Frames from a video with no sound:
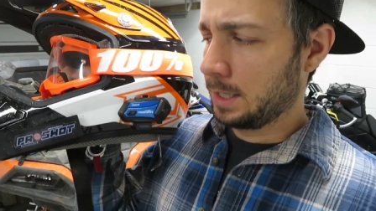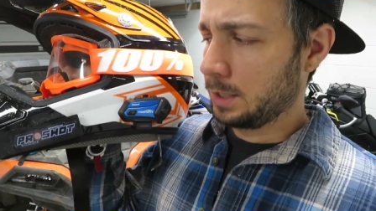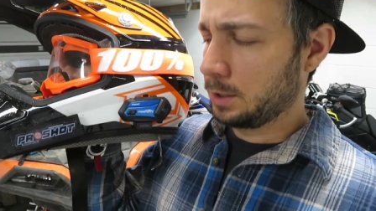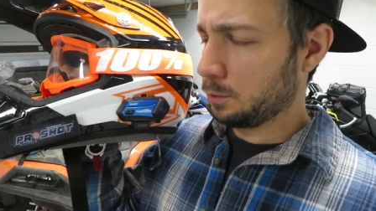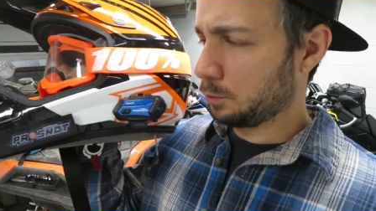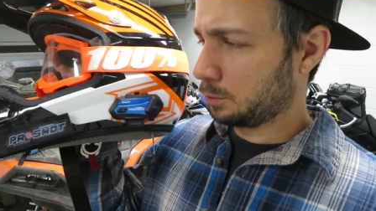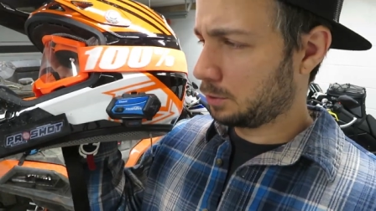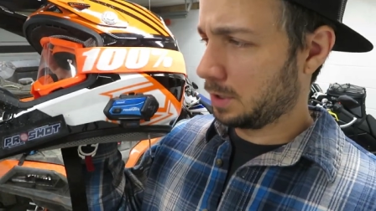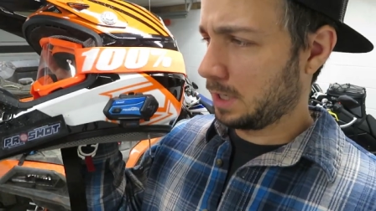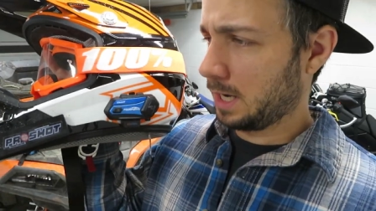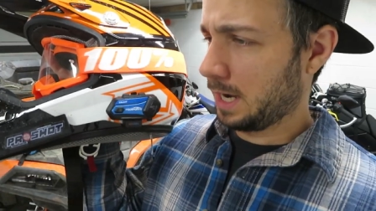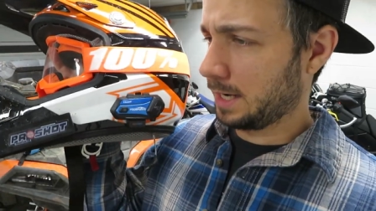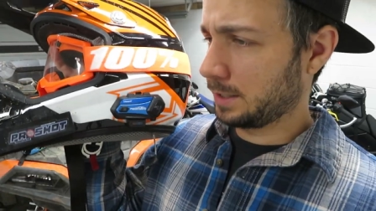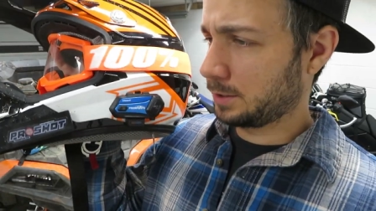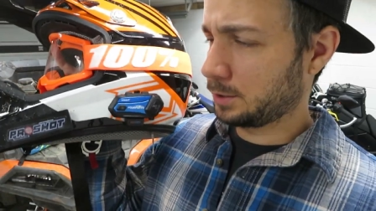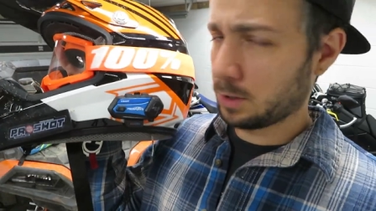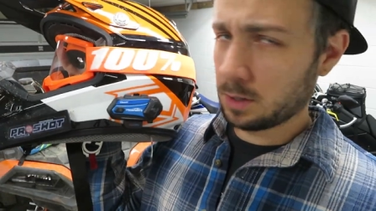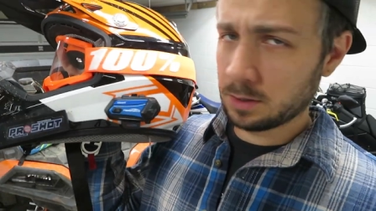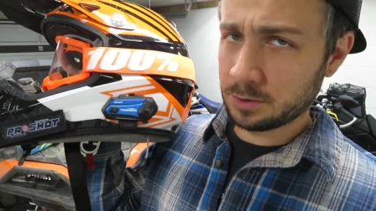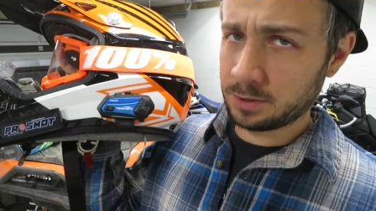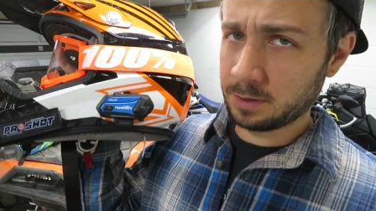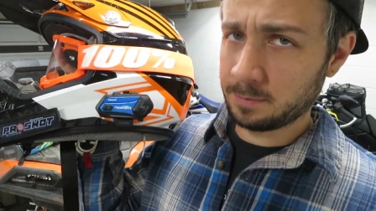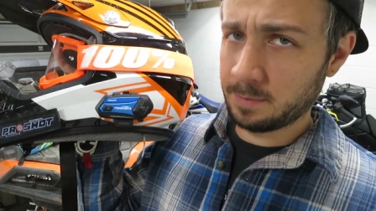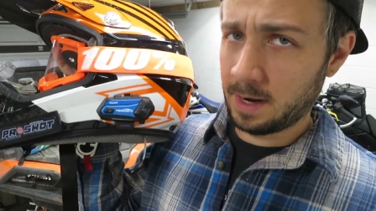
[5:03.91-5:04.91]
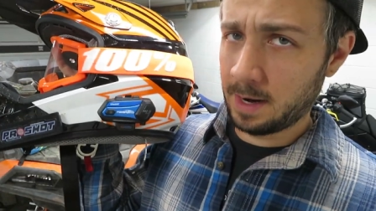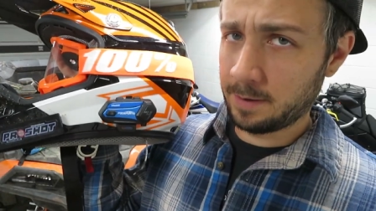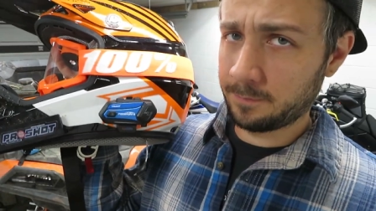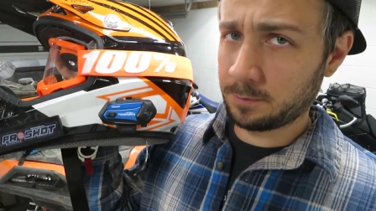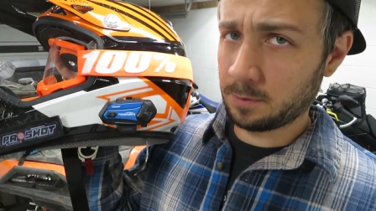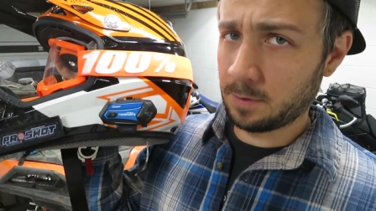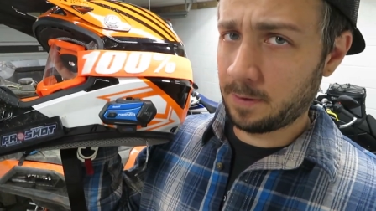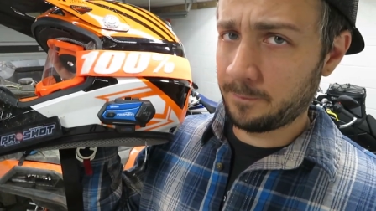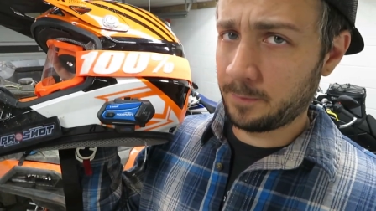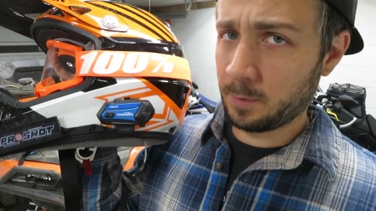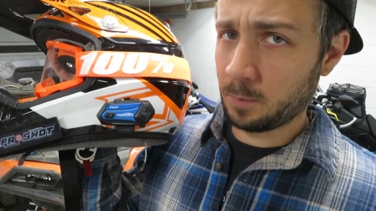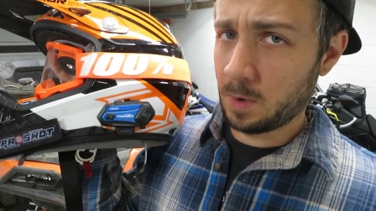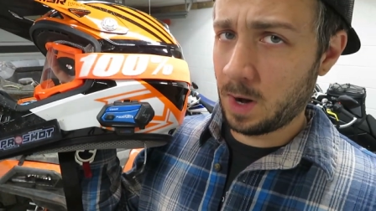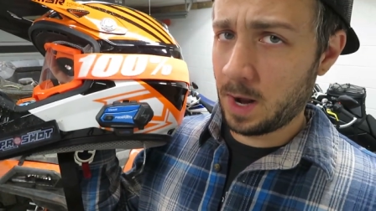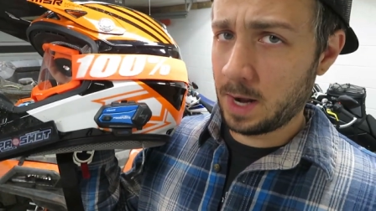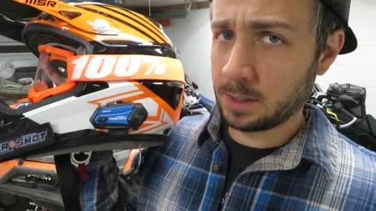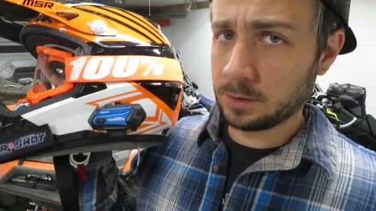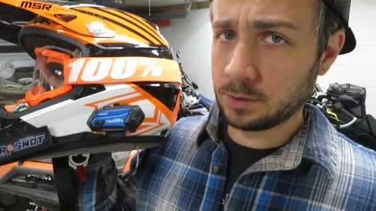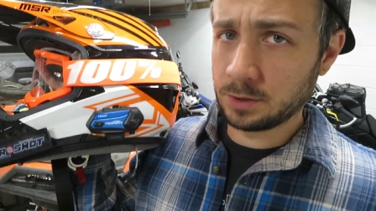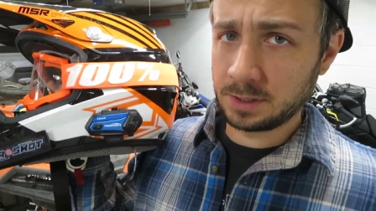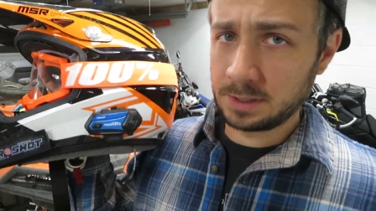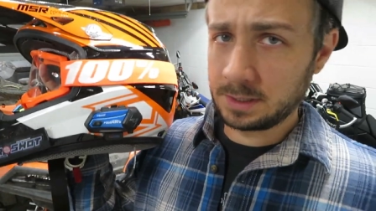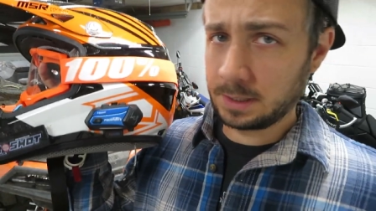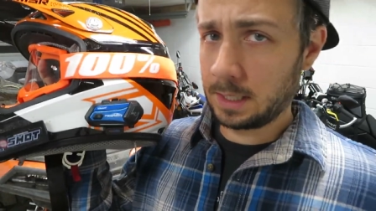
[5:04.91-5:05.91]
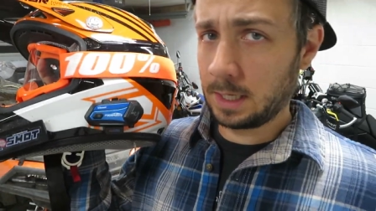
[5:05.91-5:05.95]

Usually I charge them after every ride just